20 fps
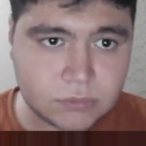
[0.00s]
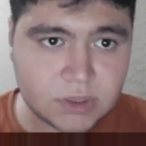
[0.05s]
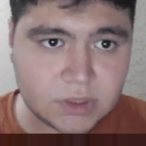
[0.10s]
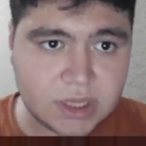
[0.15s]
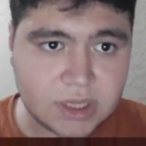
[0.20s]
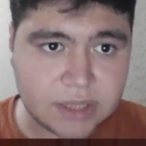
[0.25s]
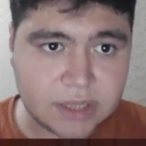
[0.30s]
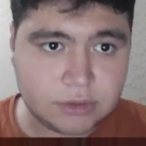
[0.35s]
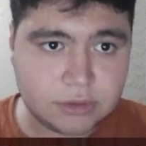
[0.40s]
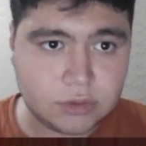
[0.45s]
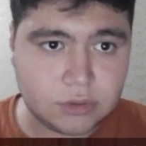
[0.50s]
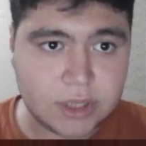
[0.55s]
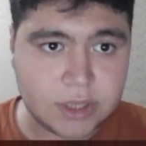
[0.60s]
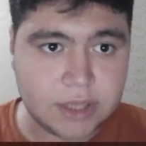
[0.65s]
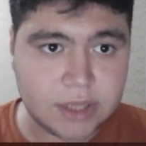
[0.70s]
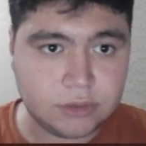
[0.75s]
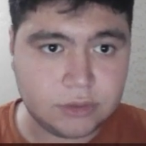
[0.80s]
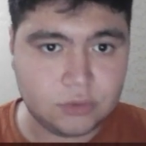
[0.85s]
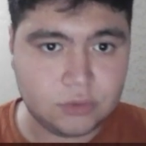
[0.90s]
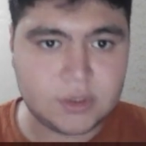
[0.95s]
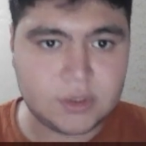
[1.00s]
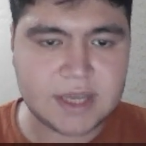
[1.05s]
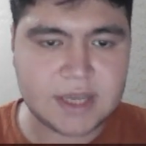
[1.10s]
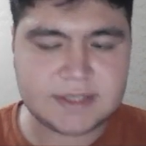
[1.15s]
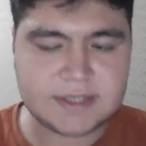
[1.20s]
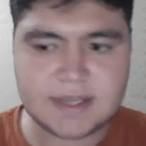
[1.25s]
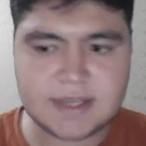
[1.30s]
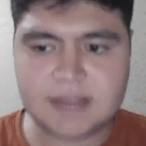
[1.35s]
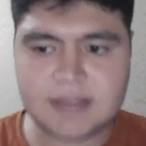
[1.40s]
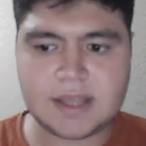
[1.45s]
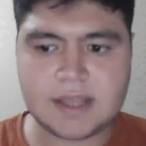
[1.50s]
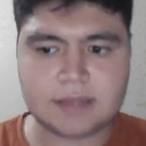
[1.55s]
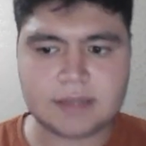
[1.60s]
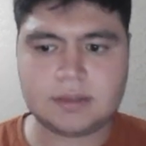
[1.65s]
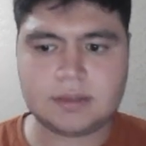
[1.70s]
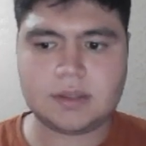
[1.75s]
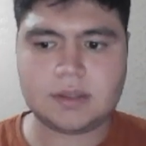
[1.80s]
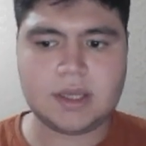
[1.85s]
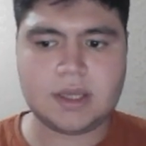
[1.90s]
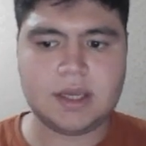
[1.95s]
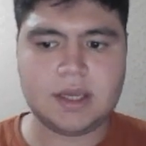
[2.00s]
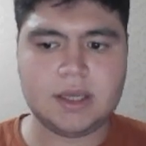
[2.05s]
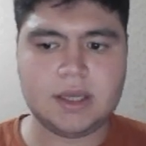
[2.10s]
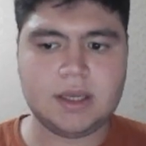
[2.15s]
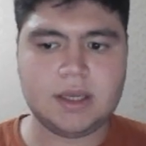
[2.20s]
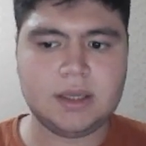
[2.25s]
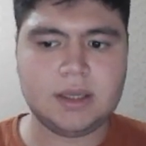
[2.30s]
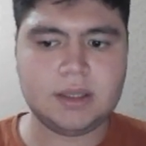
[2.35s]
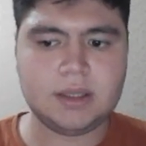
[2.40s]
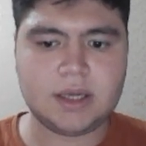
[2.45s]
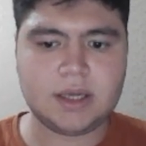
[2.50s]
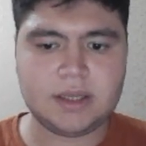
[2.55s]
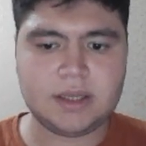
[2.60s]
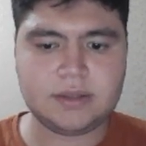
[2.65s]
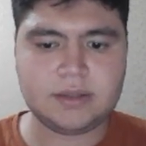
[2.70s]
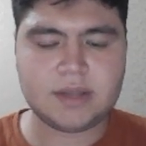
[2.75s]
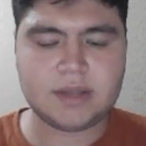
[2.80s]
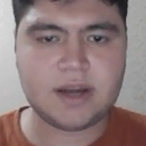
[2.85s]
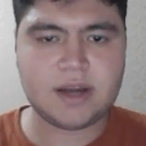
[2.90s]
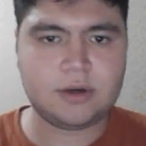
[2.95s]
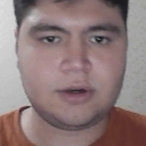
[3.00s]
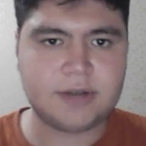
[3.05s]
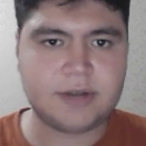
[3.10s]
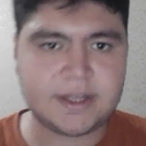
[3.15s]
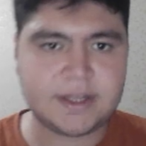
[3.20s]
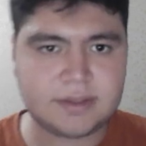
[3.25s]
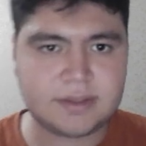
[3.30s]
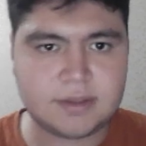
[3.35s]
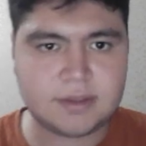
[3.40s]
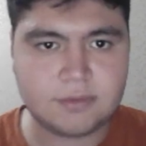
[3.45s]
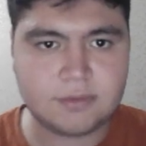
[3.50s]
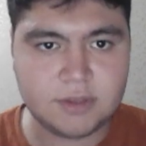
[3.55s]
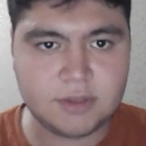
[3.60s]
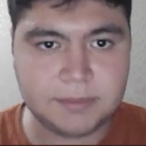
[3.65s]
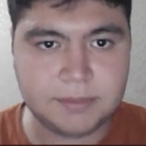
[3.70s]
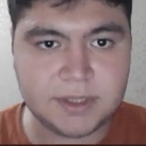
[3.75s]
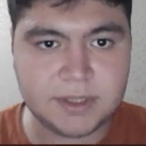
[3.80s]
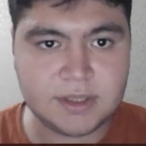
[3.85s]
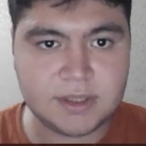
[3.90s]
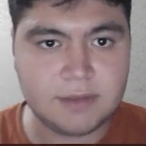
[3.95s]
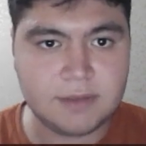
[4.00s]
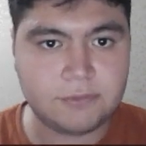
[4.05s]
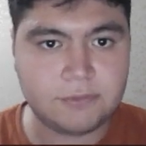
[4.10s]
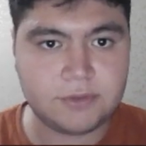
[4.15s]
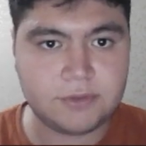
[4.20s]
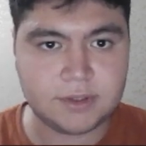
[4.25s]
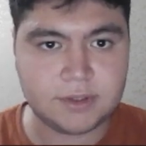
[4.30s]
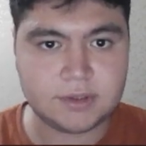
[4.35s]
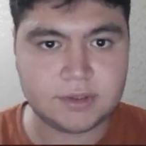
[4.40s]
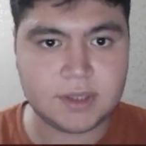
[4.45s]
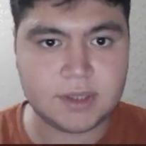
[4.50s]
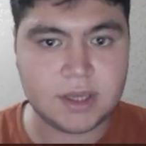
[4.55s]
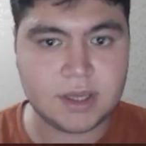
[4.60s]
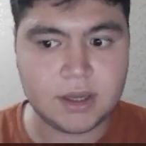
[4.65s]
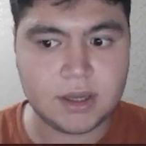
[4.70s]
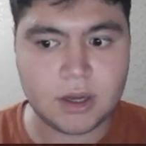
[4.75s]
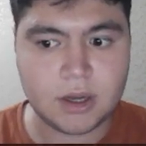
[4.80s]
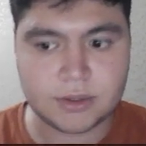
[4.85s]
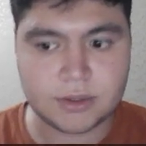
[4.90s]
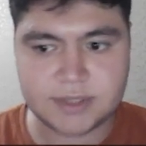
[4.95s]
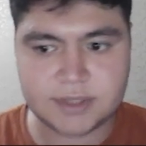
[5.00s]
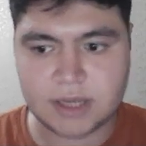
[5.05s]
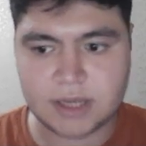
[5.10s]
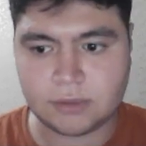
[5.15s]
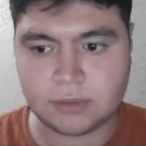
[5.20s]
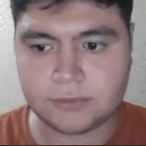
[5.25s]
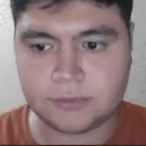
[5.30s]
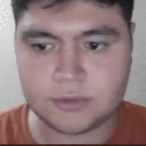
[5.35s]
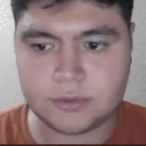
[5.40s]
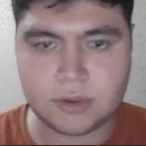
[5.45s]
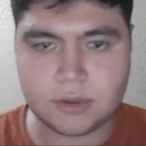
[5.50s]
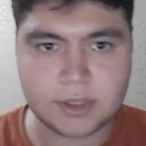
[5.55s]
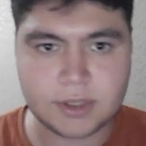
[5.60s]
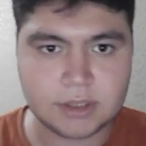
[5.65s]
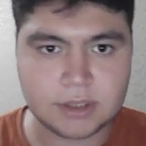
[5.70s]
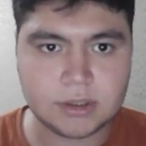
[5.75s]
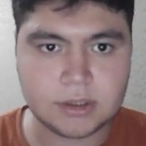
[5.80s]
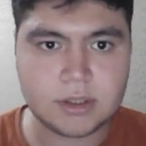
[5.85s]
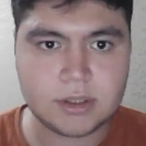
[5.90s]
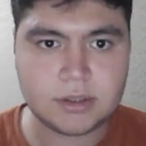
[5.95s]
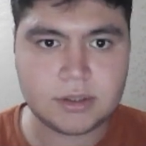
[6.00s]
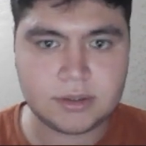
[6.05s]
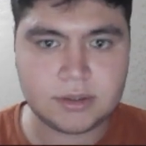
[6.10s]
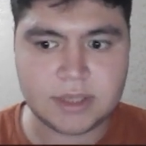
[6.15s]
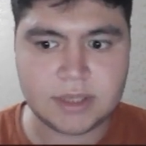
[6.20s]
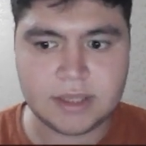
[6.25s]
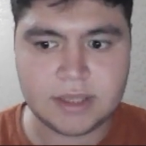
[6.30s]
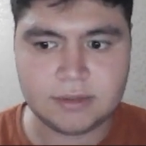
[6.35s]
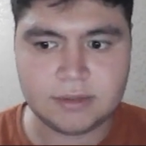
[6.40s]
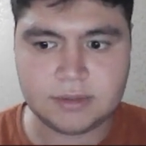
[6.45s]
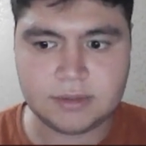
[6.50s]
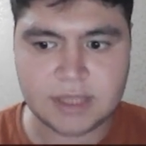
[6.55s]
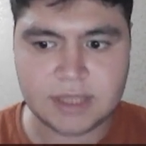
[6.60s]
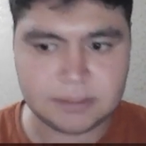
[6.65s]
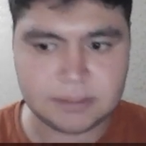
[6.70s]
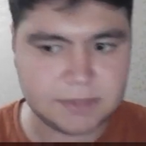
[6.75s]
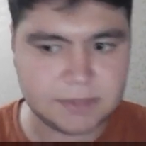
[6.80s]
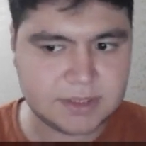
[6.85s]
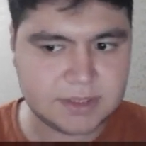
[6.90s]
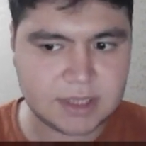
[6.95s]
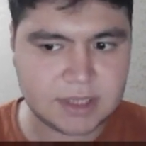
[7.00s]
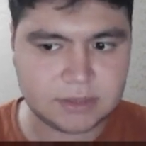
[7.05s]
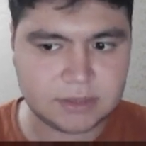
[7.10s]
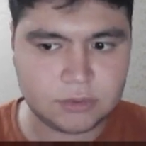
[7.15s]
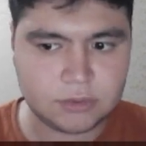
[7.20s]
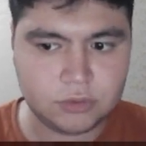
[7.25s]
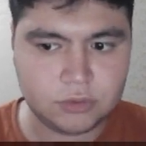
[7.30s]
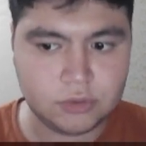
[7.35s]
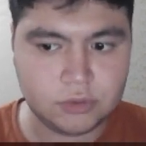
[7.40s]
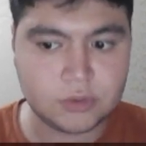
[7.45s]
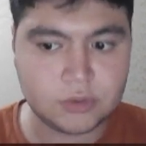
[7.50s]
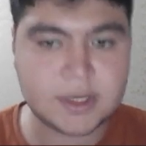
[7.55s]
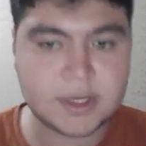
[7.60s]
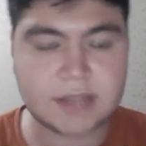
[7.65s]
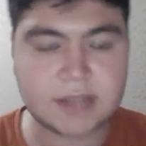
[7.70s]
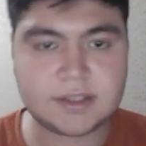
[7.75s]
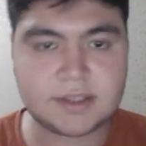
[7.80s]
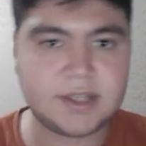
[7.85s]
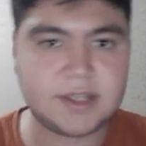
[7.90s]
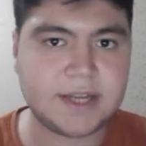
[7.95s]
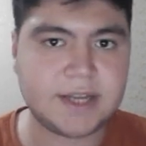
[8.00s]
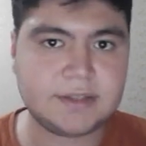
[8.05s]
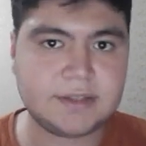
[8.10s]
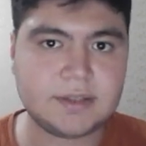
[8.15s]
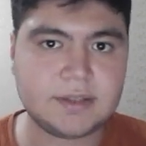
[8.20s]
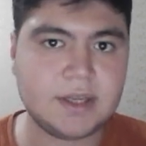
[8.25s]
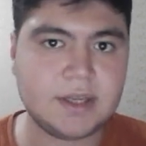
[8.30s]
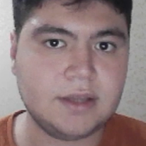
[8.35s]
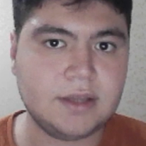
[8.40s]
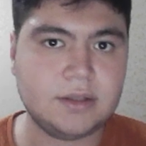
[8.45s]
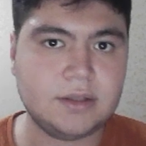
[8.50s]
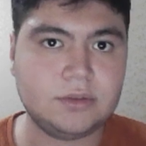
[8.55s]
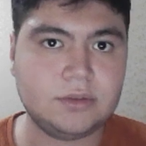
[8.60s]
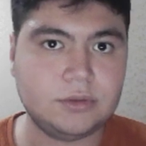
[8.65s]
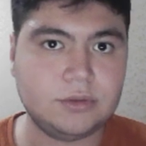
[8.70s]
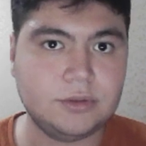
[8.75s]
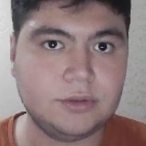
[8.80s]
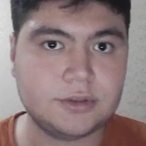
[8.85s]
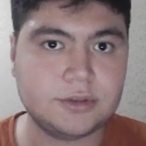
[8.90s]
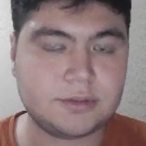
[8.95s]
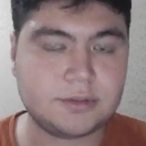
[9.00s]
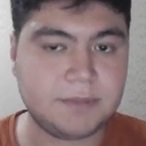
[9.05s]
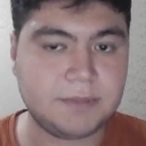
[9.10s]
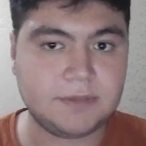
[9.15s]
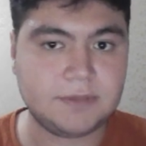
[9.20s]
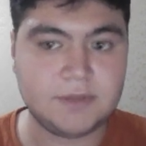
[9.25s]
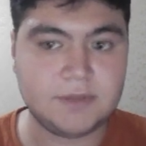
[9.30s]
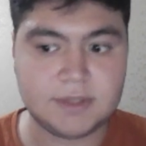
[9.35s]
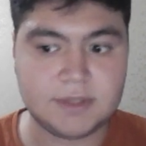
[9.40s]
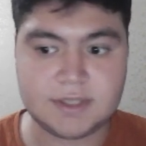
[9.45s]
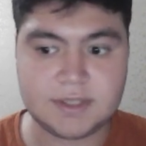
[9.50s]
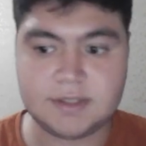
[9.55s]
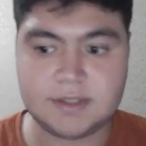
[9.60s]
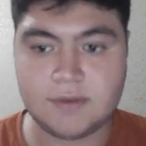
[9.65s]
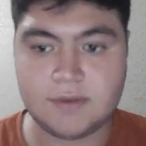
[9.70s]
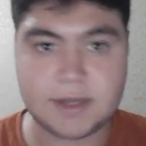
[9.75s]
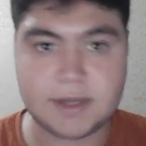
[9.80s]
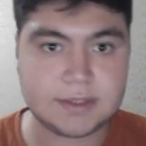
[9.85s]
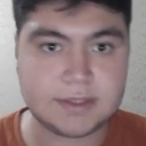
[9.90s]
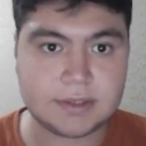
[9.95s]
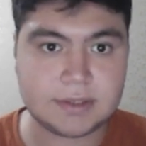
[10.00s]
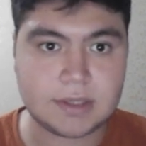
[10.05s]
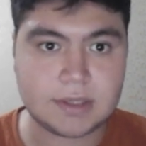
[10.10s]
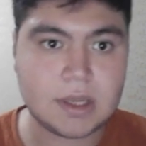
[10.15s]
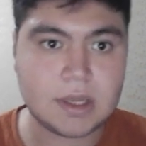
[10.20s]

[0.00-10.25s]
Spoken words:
And you can say that error rate will be infinite outside of the circle. That means that you can't create routes between these devices.